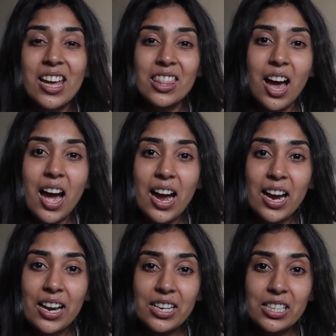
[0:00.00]
that
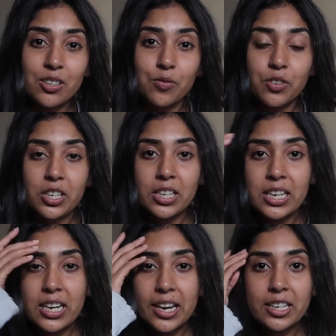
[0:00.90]
I didn't
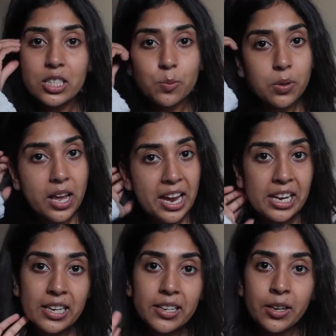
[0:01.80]
really
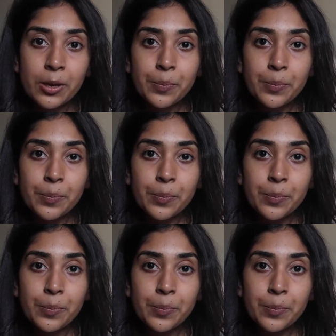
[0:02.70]
explain